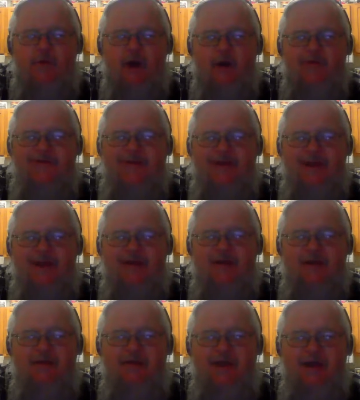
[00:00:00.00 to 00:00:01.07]
part was getting
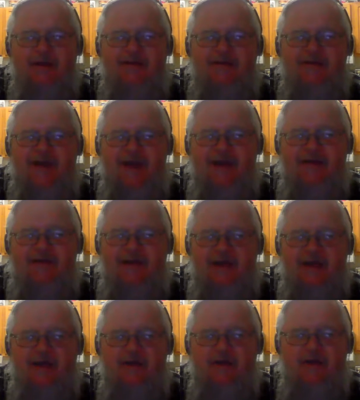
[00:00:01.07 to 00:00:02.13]
the data
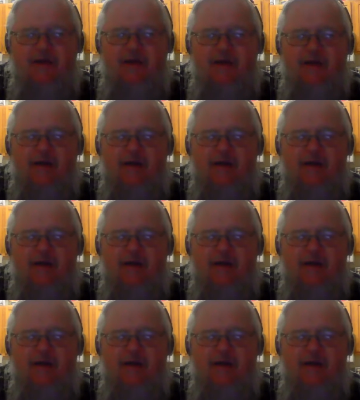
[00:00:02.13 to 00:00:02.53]
together,